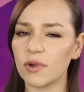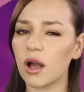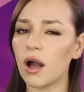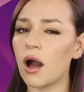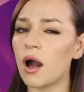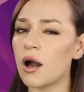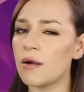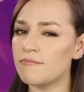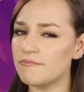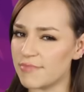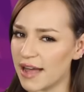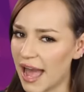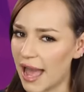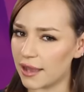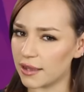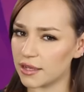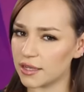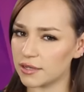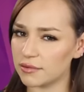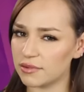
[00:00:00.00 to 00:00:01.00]
come
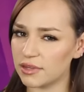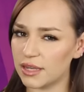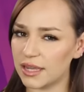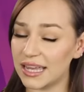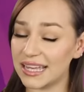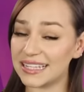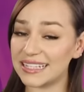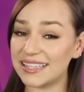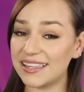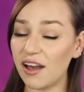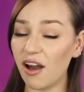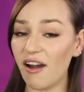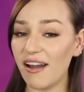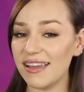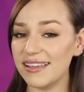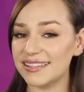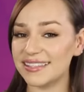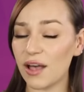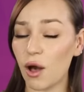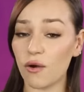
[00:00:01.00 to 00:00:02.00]
back.
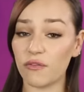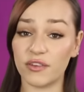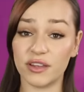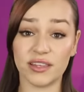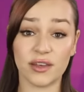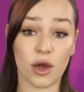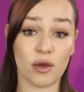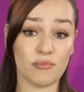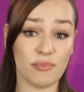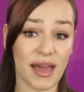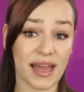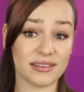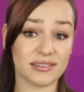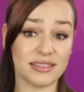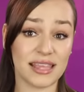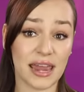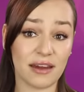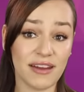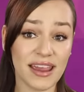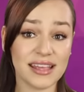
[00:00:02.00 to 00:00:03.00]
Guys often go back
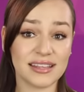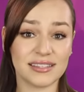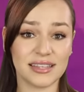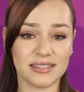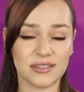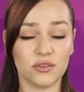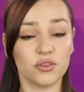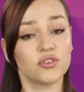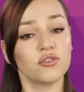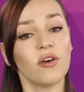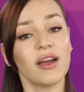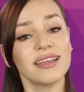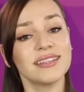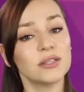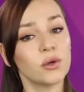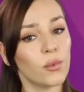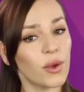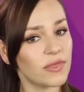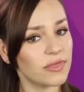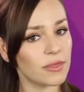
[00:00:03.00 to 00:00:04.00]
to their exes and try
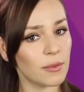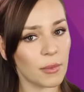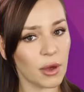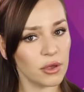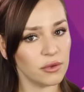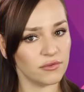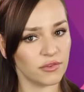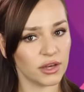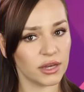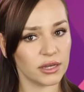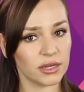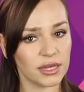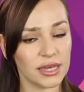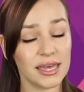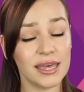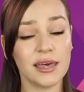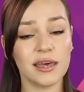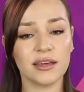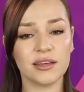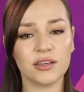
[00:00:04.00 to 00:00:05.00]
to win them over.
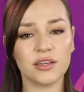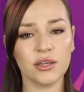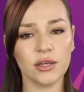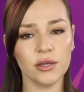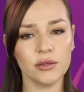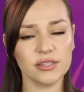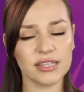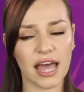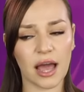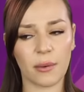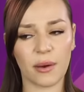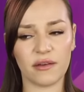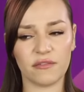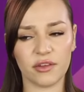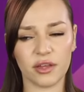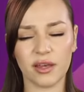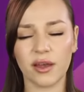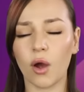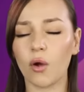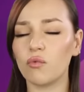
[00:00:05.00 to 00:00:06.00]
Girls,
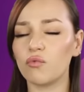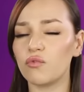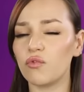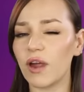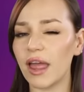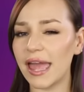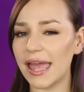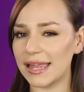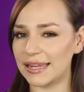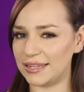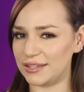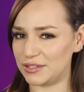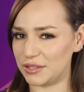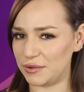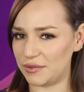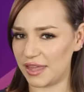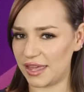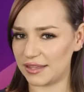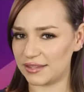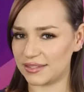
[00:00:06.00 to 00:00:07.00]
however, rarely
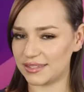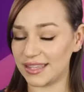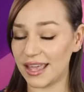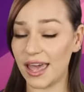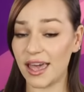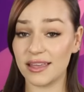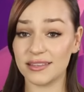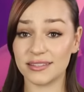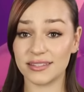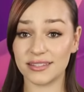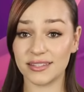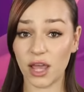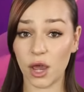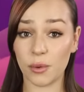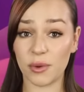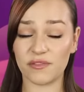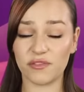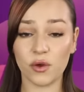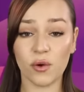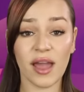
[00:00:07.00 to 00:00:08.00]
do this.
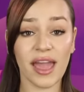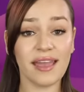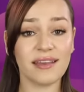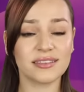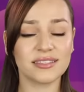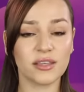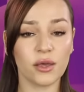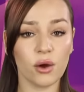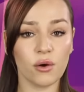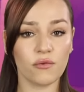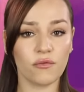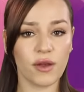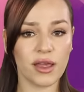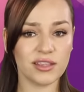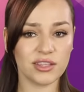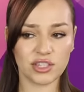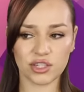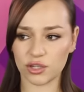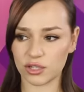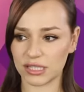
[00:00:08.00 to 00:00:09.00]
So if your ex
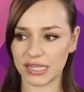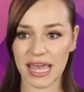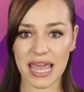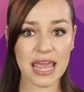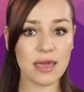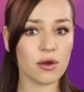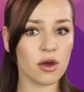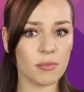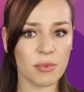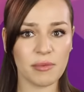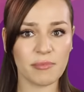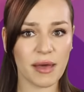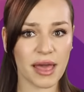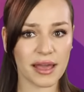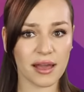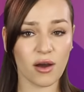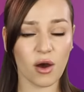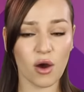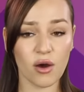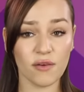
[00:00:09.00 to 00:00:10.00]
girlfriends just keep coming
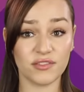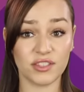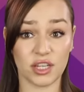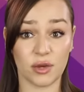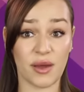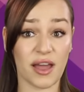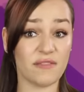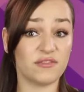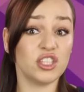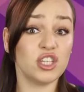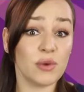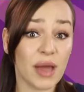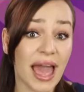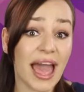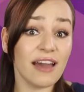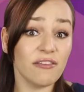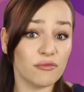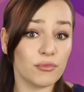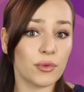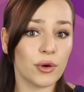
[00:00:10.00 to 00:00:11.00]
back after you after you
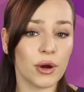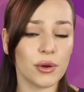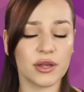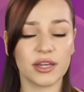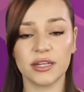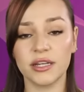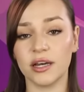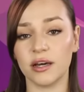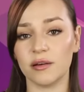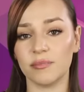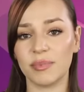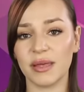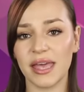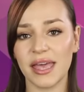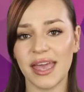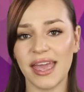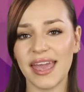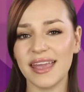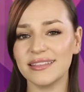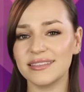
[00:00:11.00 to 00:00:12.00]
have broken up,
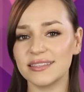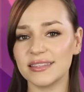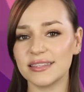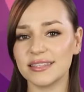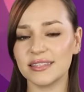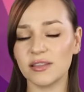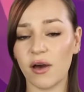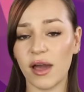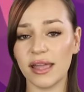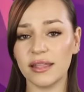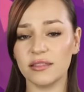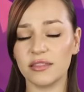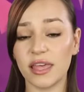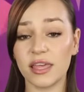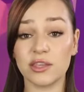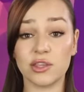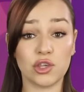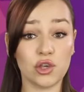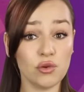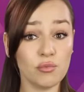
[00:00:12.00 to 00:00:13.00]
it's a sign
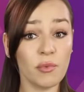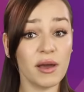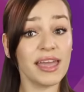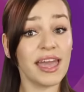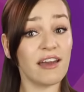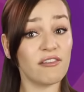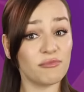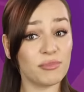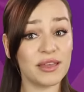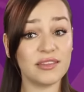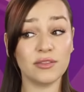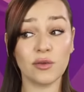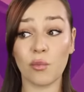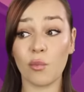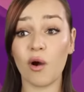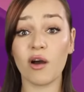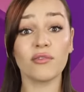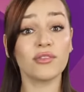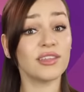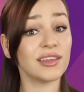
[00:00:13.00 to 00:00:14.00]
that you might have been the
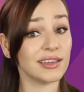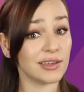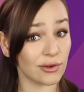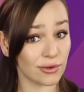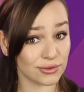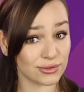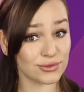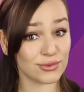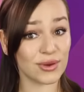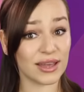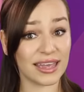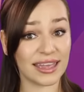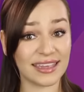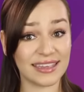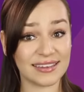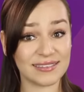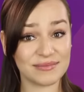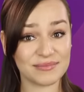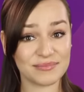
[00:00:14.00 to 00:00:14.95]
one that got away.